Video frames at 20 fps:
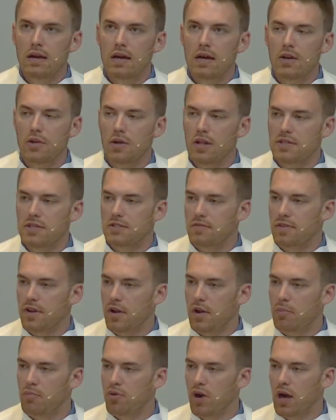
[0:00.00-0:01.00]
I know that's a
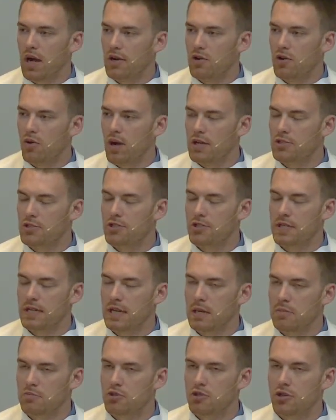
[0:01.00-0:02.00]
very broad question.
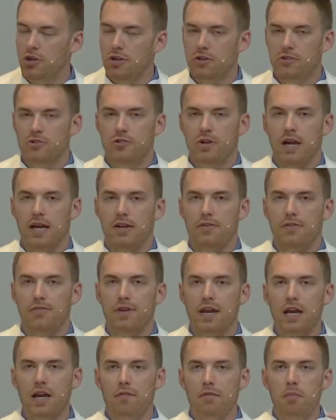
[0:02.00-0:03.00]
I'm sure you're trying to
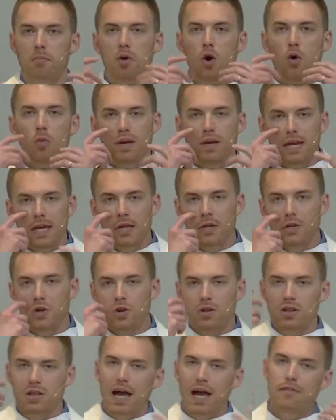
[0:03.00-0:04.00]
think of a moment in
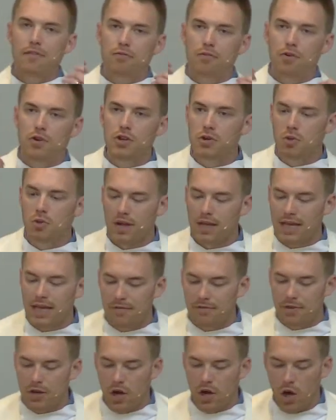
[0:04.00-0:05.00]
your life when you were
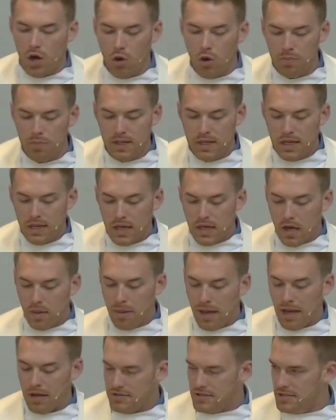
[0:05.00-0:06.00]
given hope
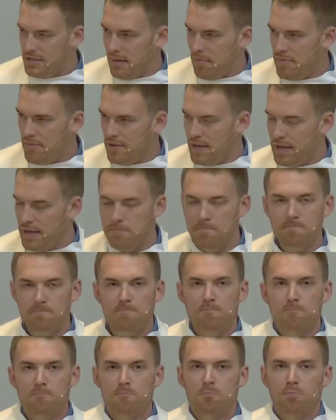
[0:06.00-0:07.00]
about something.
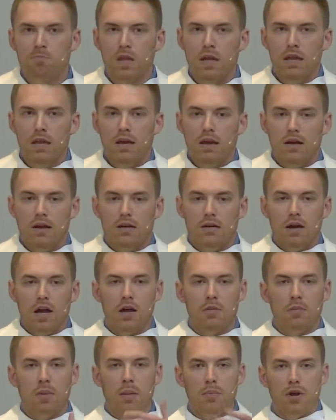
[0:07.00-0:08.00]

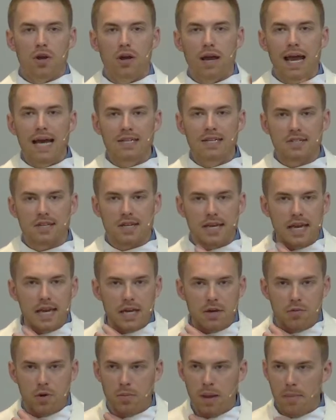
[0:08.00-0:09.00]
I remember as a
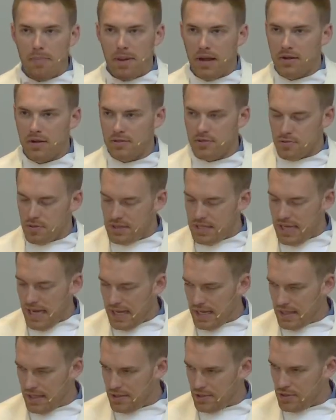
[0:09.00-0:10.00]
kid when my parents would
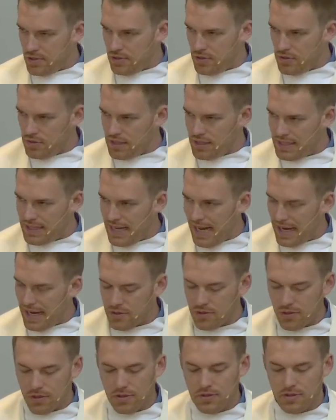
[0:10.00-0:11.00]
take us to the
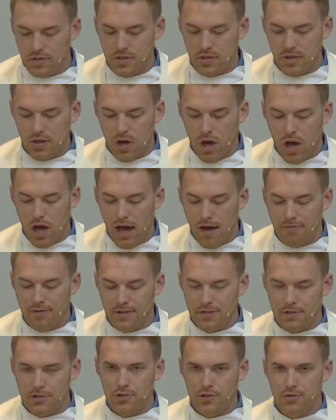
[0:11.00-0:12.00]
doctor's
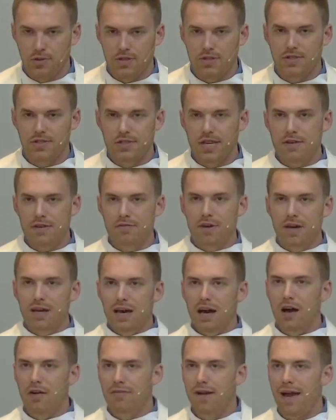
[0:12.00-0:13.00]
office to receive
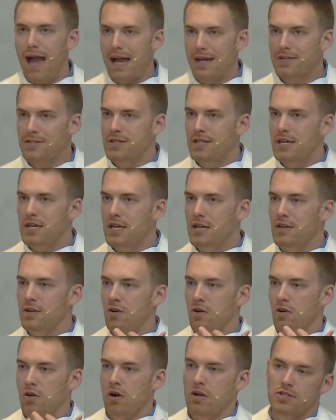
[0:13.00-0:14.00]
a vaccine
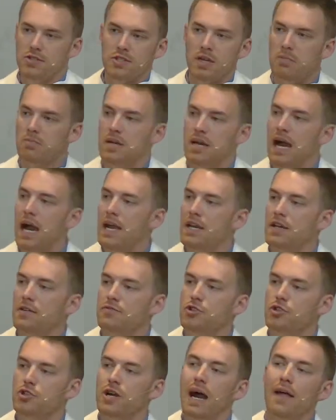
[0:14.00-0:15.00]
or some kind
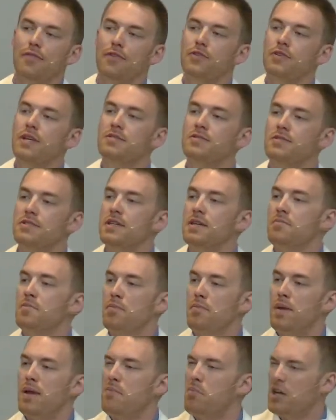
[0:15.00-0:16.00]
of shot. There didn't seem
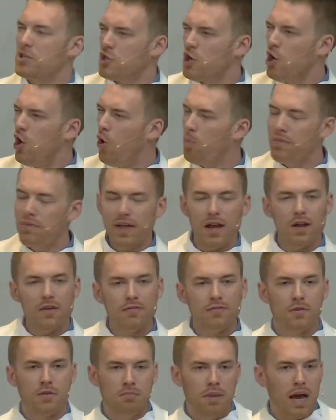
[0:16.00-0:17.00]
to be much hope
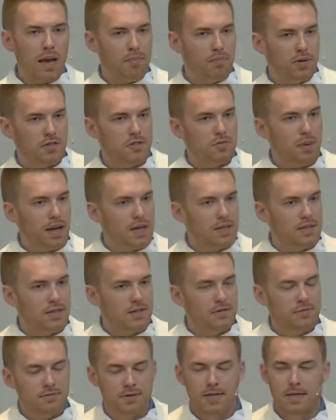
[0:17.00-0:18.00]
there from my
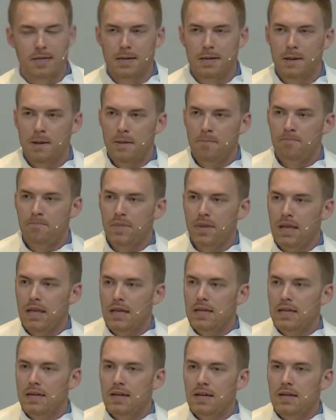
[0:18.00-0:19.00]
perspective.
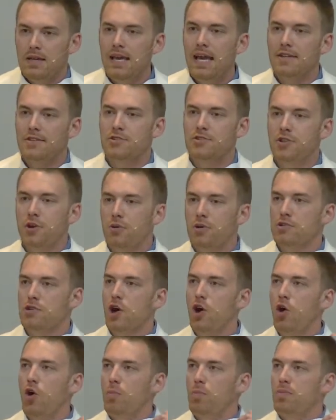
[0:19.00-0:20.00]
Yes, there was
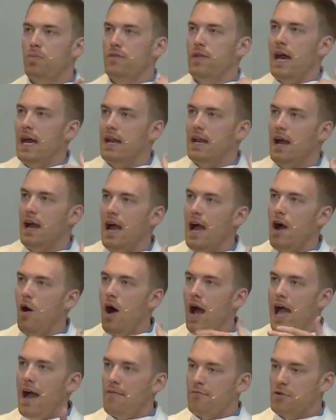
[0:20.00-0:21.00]
hope that
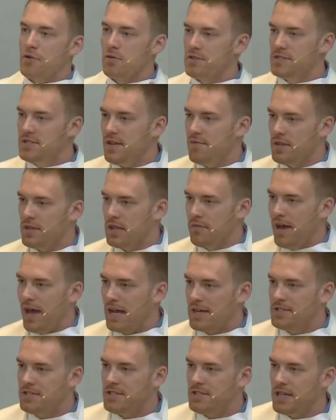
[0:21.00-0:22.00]
after receiving the
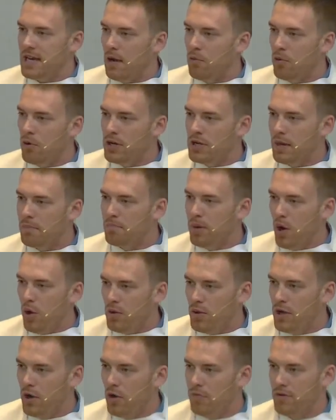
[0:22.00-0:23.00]
vaccine, I wouldn't get
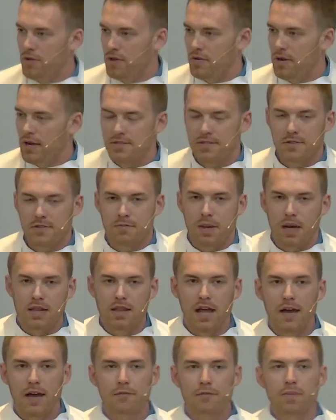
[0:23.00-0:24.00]
polio for the rest of my
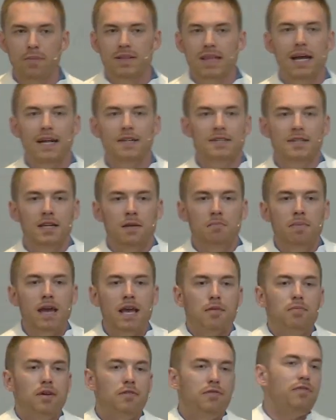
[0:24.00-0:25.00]
life, but that didn't
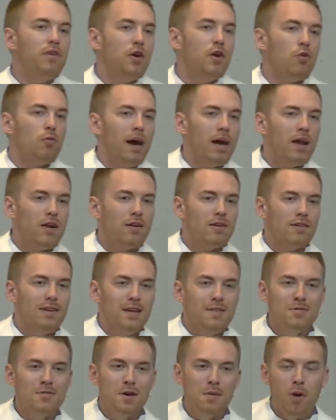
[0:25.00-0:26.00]
make me feel better
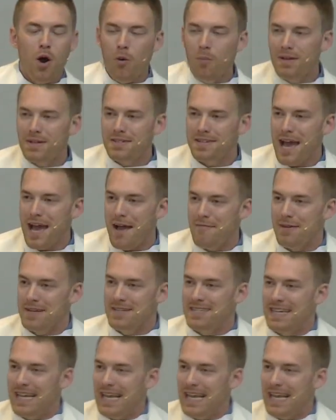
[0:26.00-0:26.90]
in the moment, having to